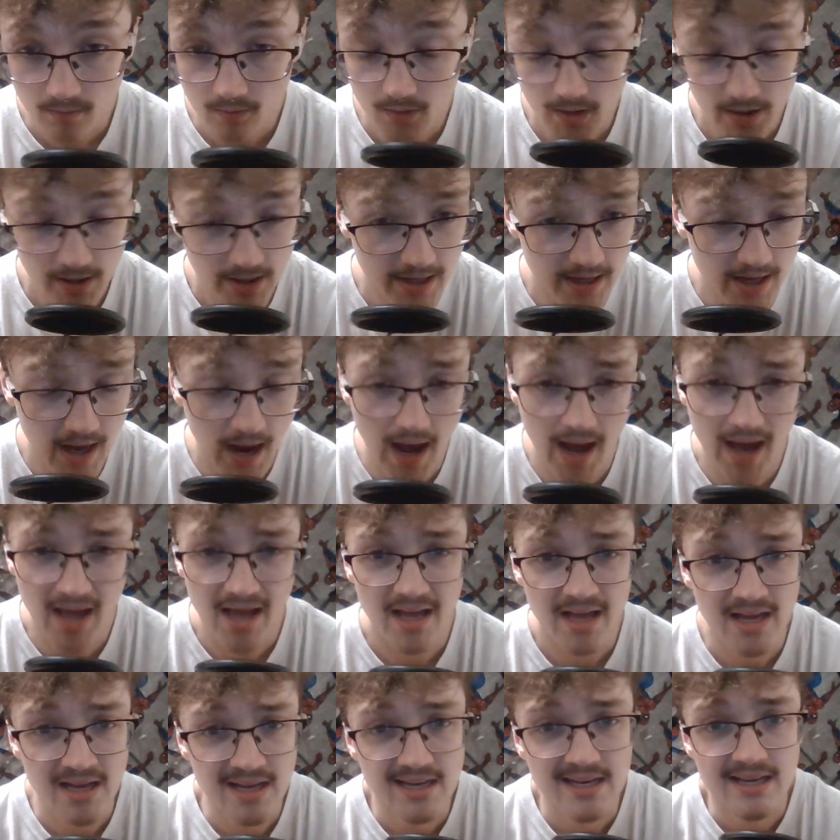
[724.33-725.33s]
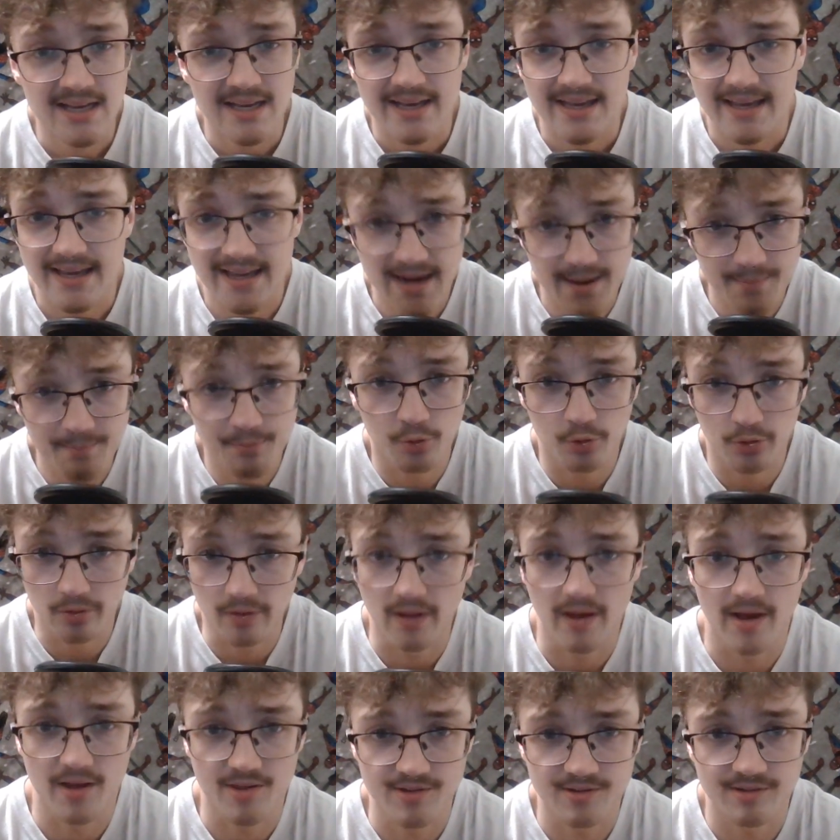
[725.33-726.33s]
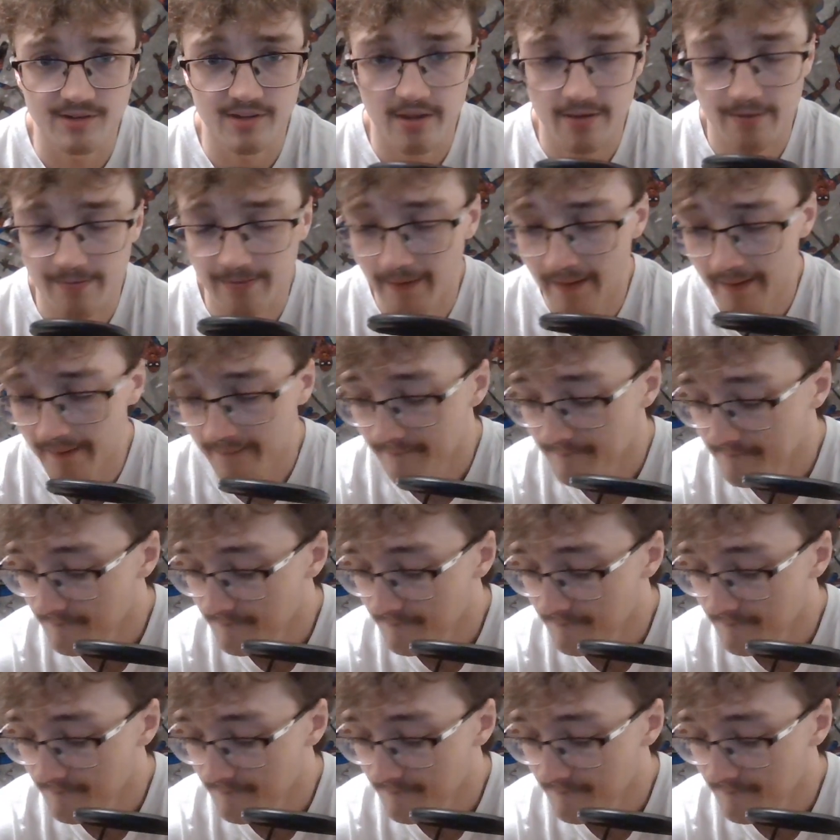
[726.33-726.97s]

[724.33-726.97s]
He got brutalized in this fight.